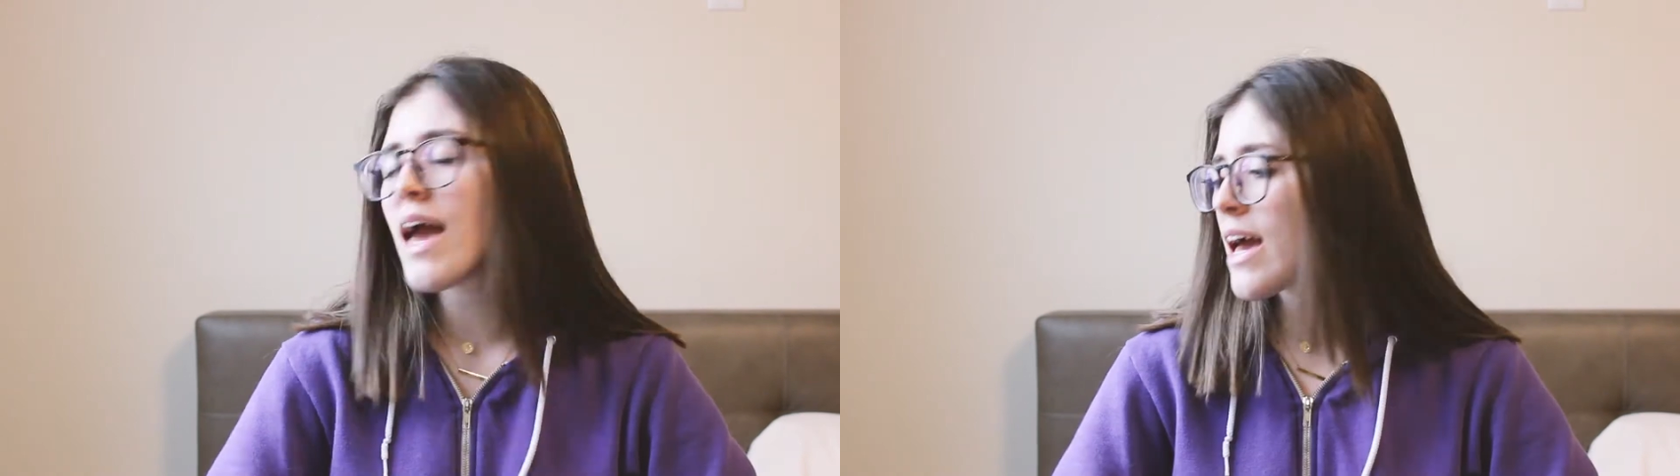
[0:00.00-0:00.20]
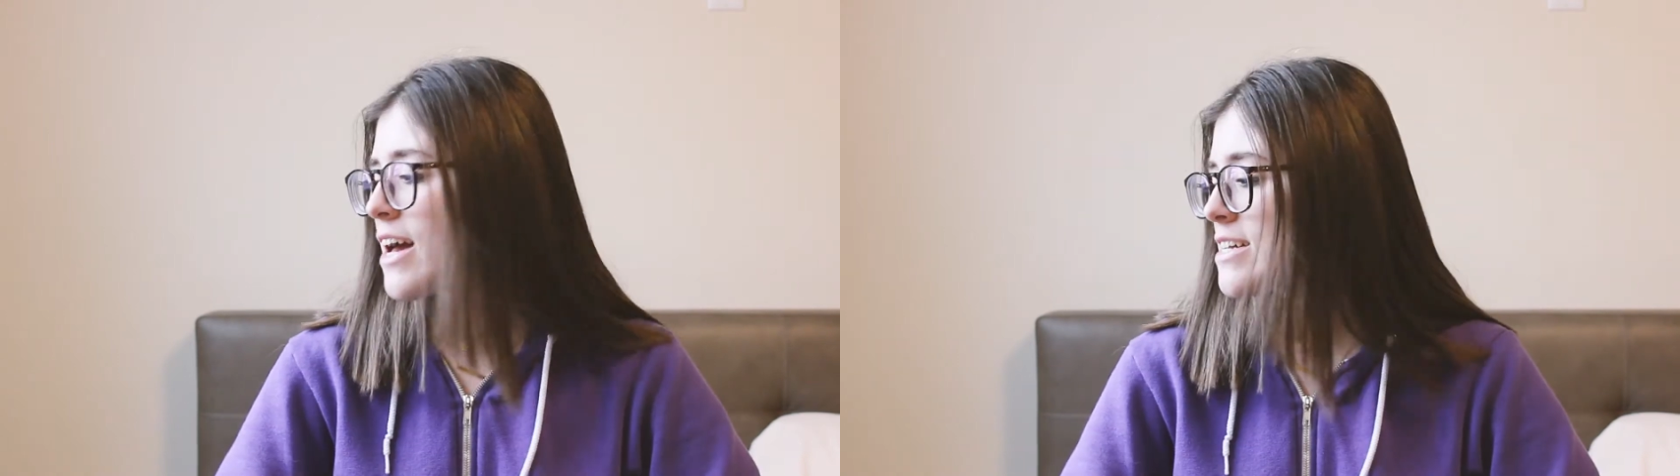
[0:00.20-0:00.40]

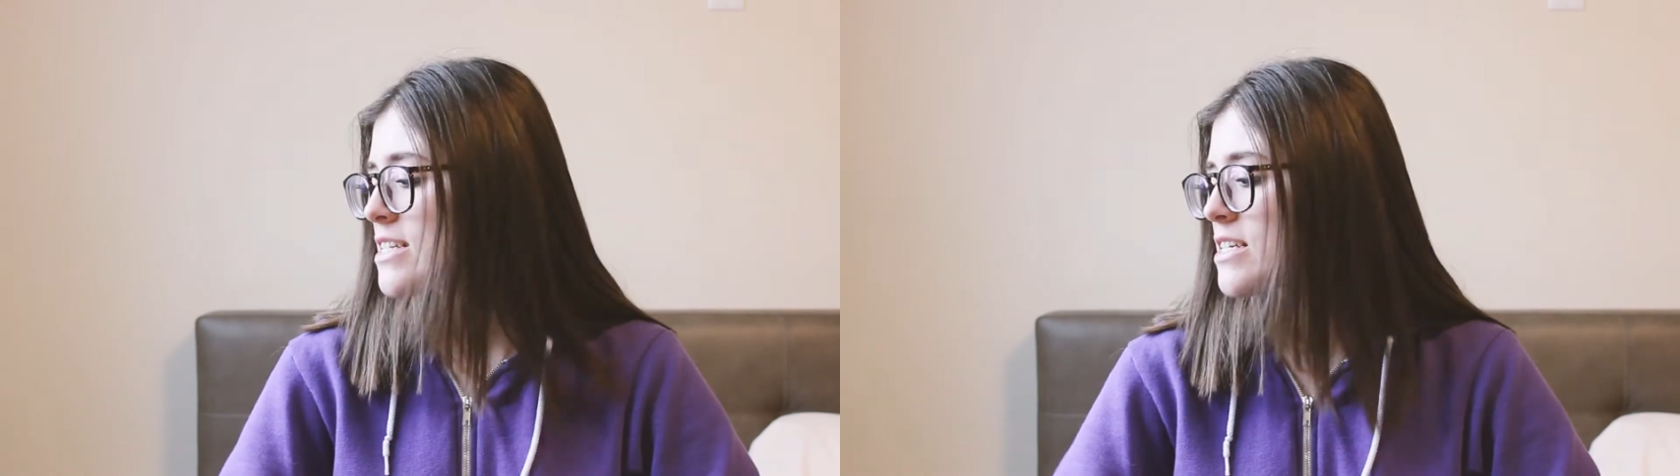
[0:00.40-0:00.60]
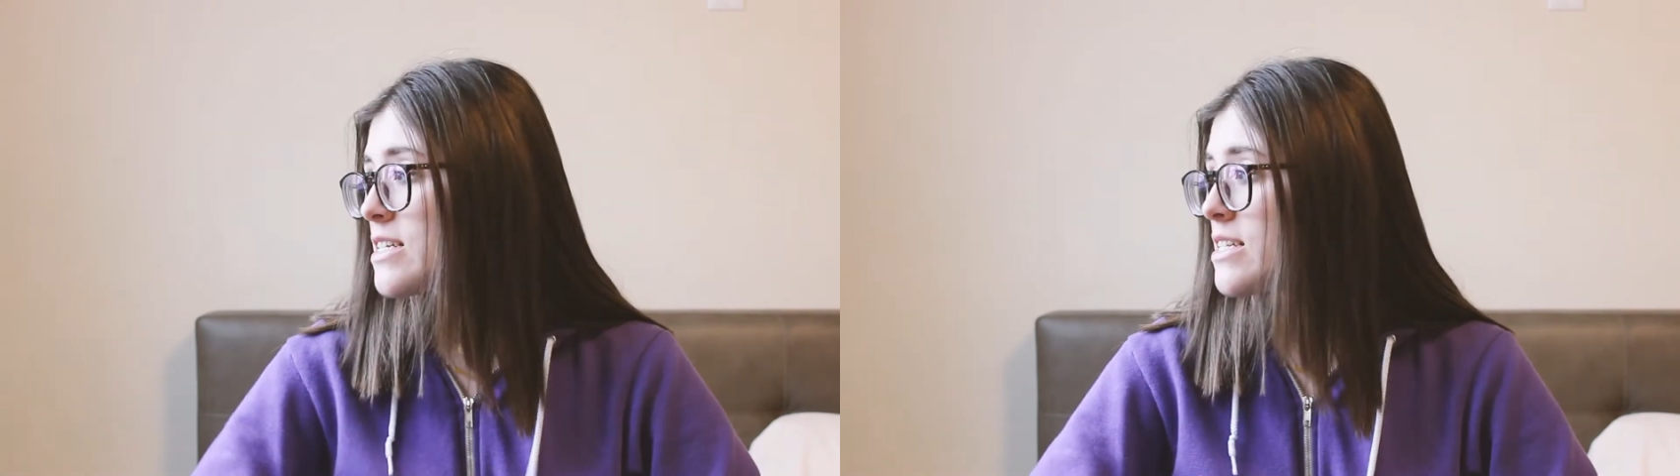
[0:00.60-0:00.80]

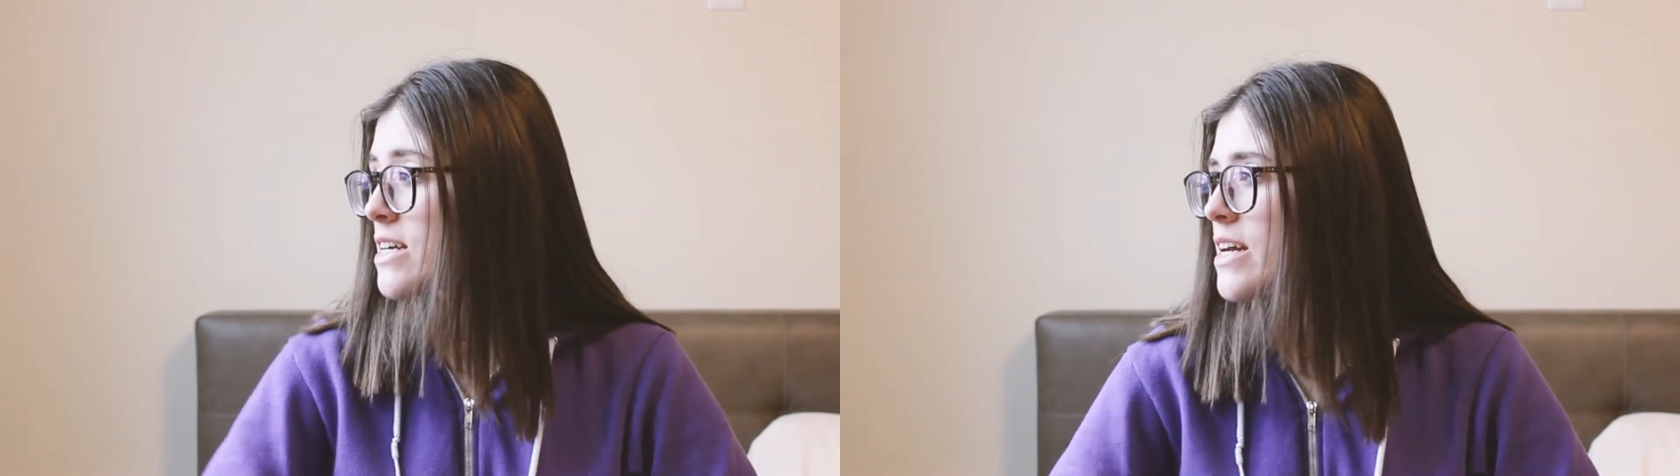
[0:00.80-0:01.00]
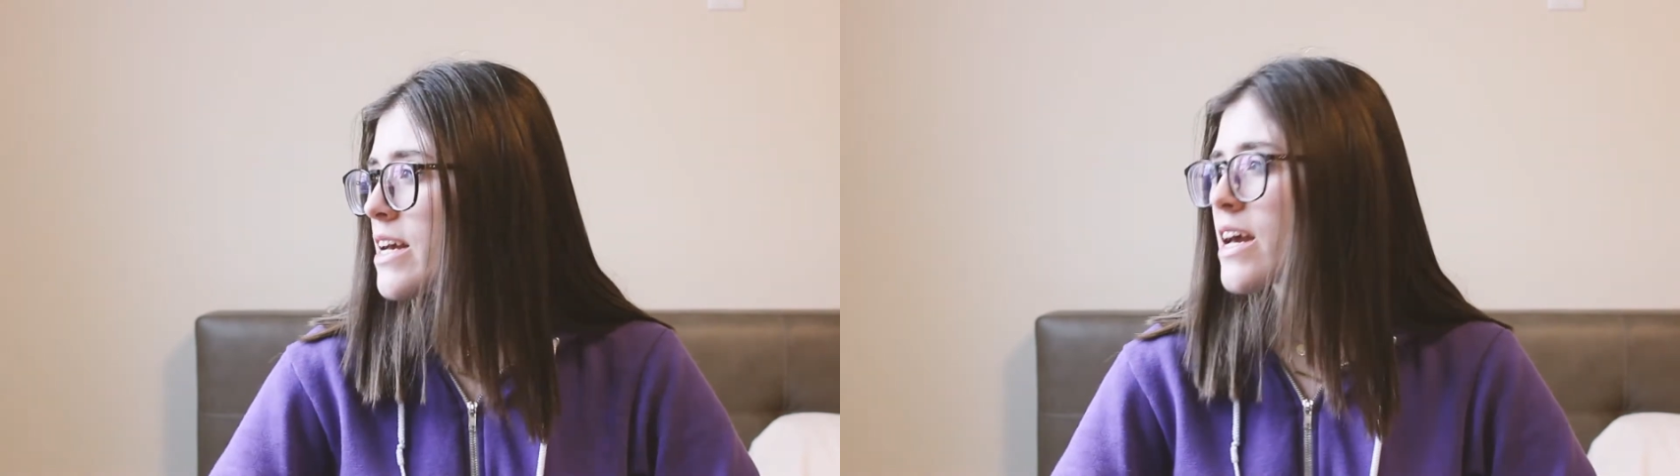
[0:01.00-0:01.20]
And
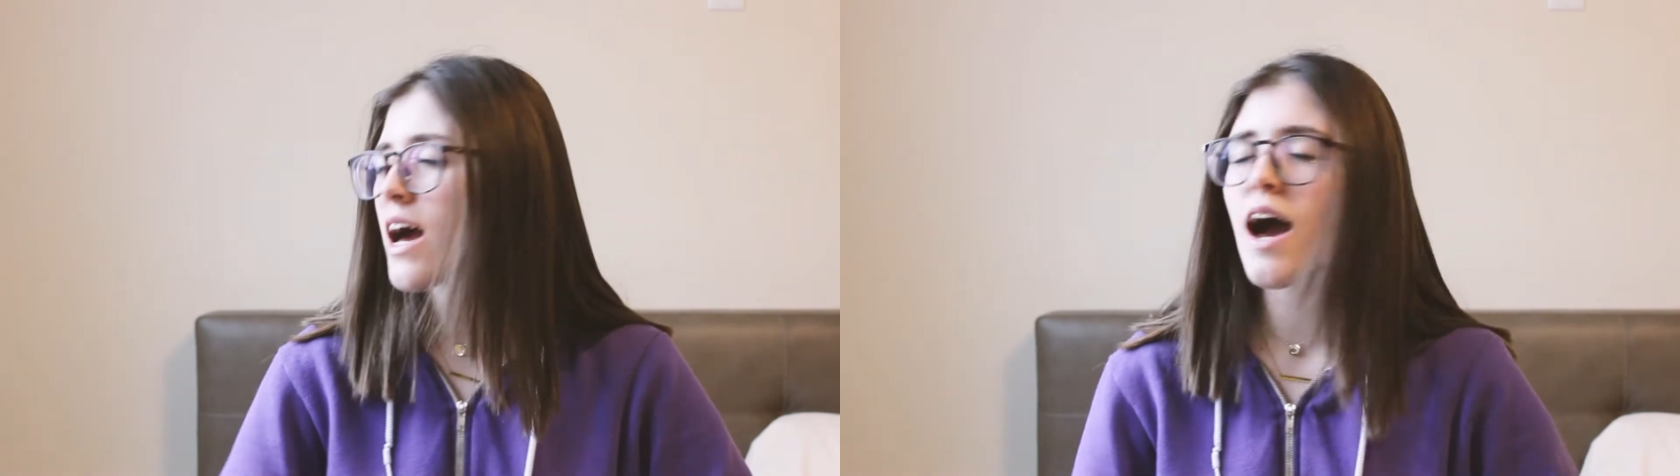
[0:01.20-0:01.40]
today